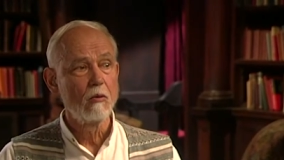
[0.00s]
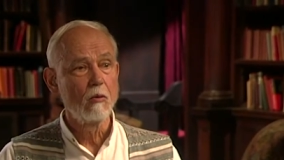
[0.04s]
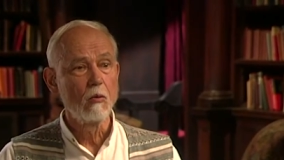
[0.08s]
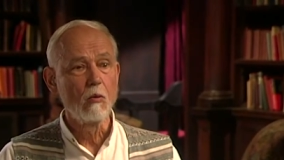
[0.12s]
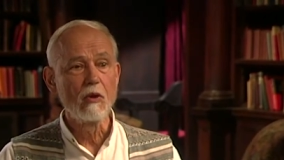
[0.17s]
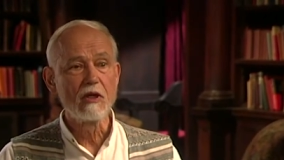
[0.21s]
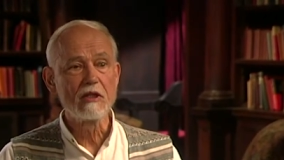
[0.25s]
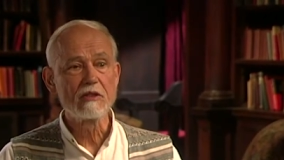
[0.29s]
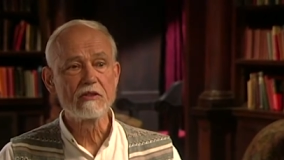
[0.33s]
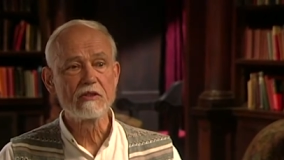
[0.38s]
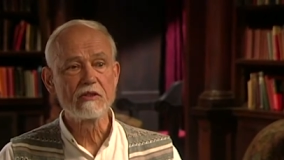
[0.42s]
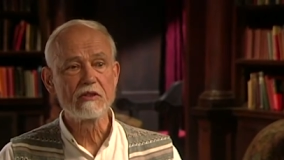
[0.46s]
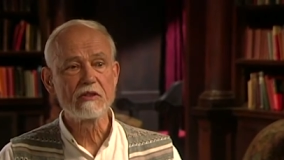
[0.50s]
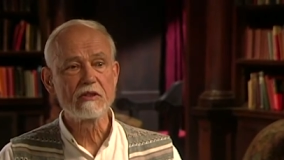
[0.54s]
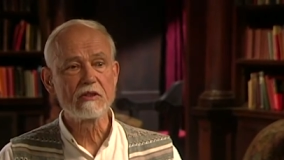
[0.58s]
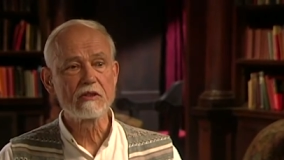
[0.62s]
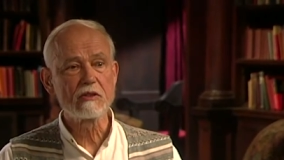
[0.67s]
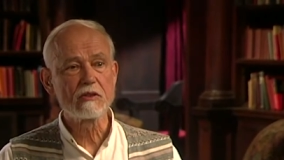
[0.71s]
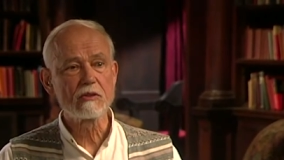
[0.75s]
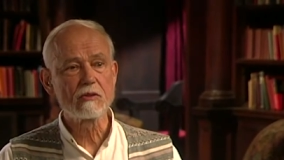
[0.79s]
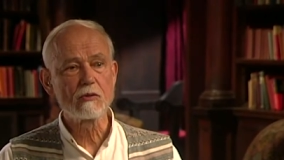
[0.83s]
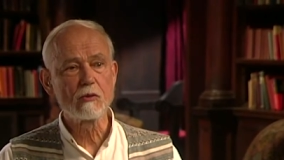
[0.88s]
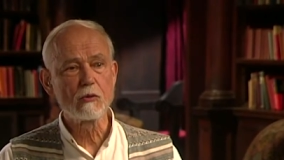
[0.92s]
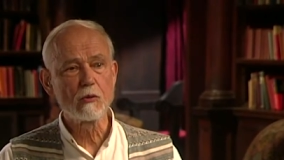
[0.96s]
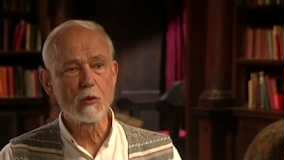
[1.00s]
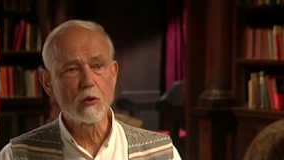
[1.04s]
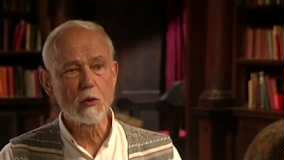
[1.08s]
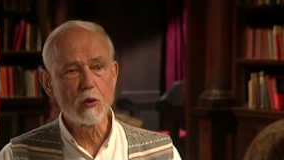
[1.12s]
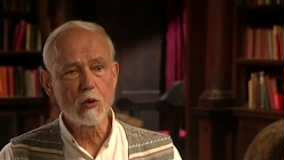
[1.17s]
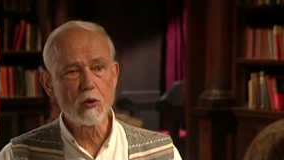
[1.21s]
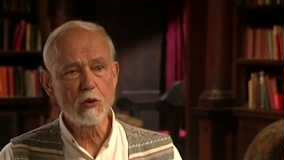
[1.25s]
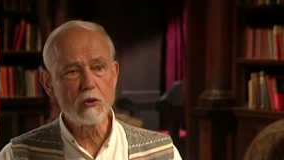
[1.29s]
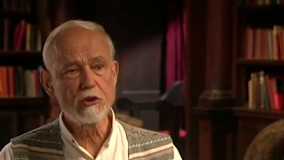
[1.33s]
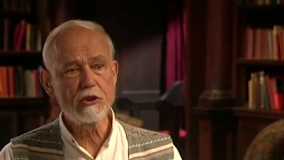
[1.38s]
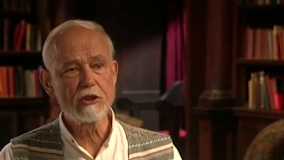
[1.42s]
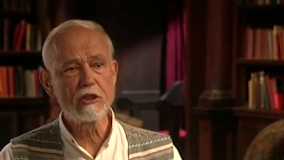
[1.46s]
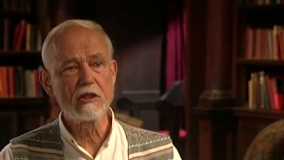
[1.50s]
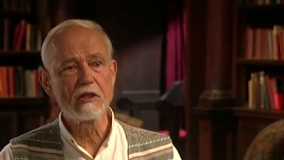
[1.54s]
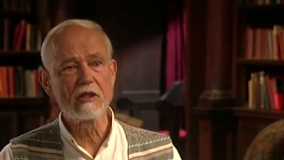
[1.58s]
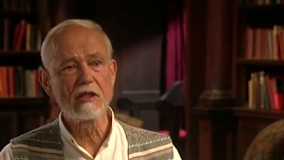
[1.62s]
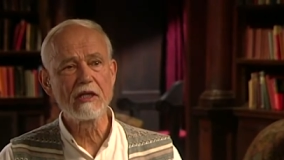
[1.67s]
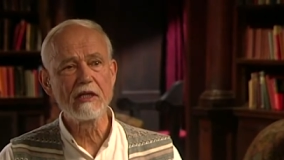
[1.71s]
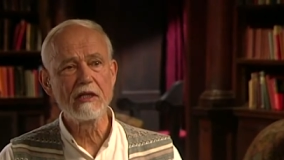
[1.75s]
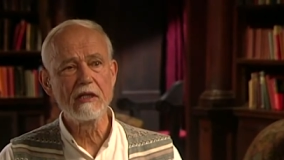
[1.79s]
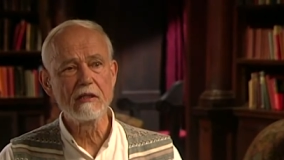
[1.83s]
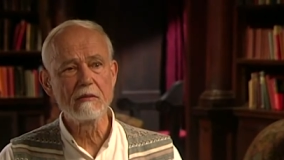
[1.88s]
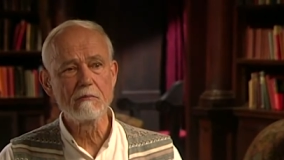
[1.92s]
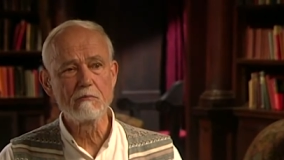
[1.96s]
was
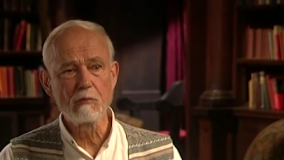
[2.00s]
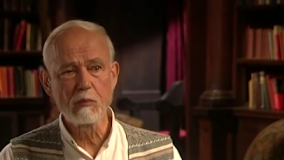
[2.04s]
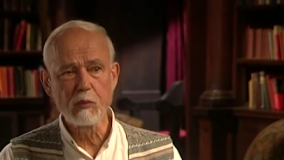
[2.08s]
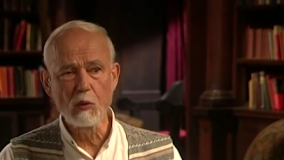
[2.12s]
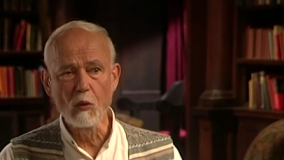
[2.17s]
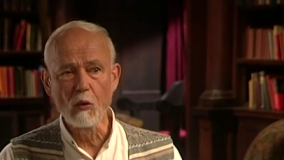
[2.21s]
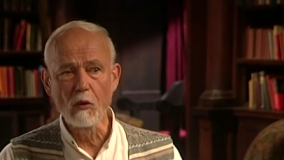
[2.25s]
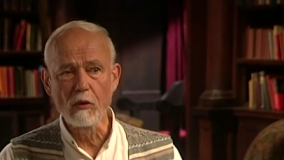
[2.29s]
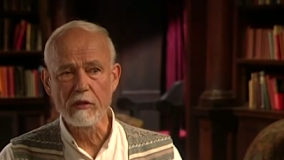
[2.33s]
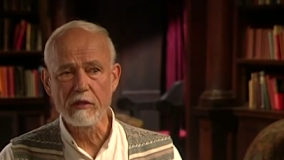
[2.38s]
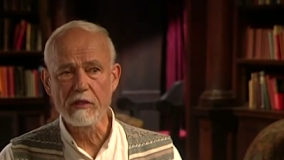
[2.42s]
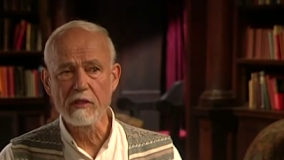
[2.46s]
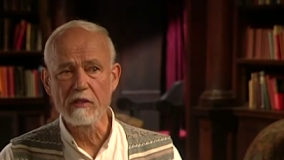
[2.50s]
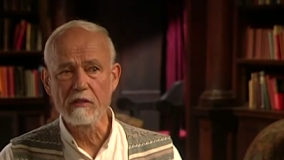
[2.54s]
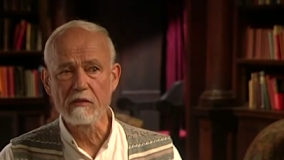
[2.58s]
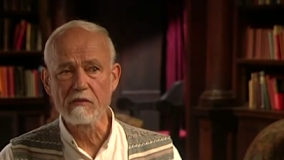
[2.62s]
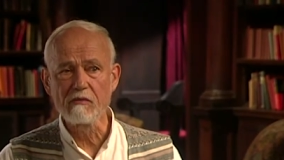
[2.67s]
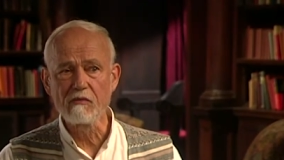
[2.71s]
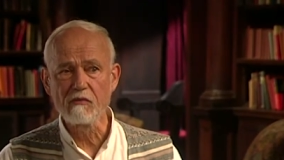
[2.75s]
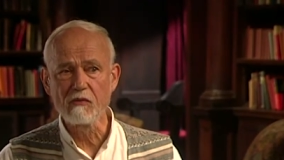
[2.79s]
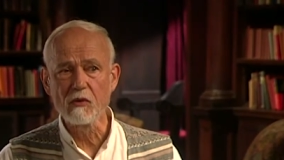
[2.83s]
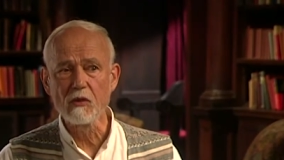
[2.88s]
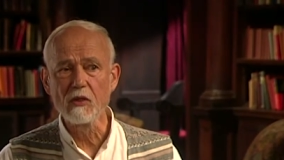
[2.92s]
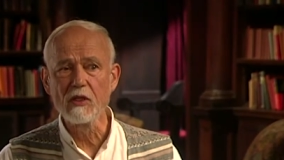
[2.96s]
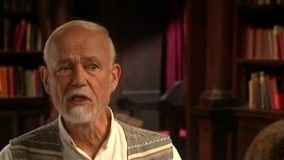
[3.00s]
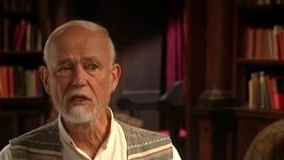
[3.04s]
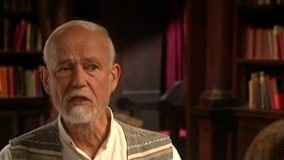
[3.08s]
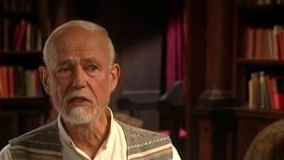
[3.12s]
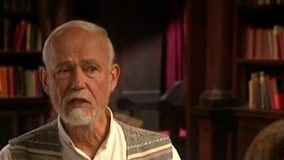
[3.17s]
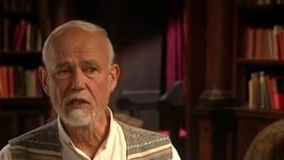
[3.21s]
crucially important for a